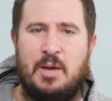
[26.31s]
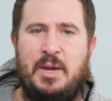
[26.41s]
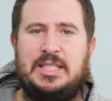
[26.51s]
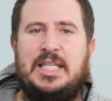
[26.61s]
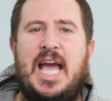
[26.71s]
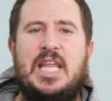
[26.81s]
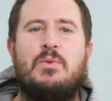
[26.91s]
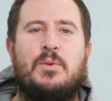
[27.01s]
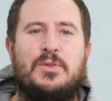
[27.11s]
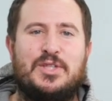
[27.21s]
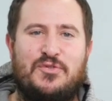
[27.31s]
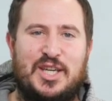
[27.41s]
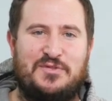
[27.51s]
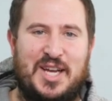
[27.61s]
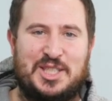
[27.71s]
Basically anywhere where there's
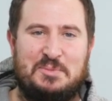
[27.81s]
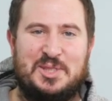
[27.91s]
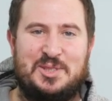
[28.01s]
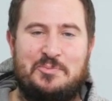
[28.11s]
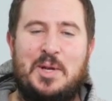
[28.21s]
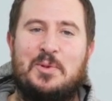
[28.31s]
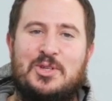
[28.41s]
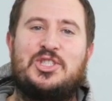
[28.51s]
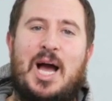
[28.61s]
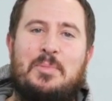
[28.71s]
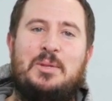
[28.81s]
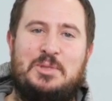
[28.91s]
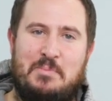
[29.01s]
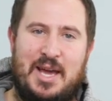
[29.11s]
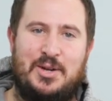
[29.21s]
fresh vegetables, people are chopping up
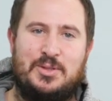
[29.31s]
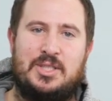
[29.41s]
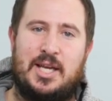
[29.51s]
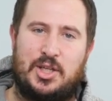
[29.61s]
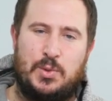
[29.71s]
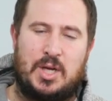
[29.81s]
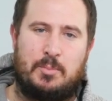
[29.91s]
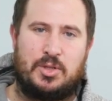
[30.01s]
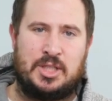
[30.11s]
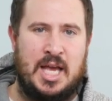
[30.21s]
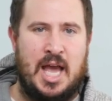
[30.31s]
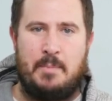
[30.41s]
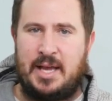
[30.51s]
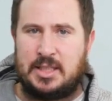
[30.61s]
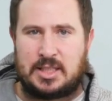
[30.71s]
tomatoes and cucumbers and
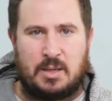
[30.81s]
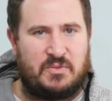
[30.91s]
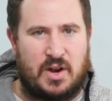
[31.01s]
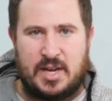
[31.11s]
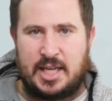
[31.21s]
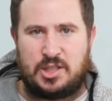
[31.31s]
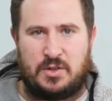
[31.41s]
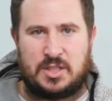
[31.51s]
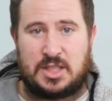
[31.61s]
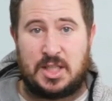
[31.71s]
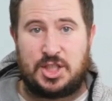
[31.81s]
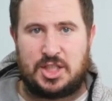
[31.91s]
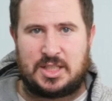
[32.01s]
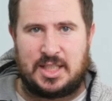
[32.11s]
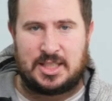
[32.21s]
making some variation of this
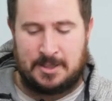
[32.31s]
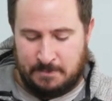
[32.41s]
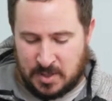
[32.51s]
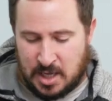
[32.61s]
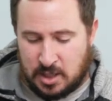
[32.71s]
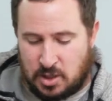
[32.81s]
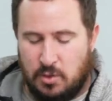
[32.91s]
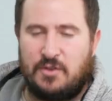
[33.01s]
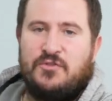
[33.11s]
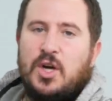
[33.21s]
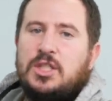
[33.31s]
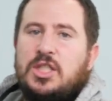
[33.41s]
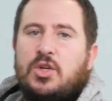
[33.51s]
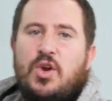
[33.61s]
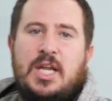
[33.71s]
deliciousness. So the first
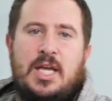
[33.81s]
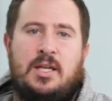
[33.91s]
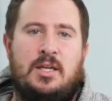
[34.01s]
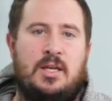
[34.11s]
ingredient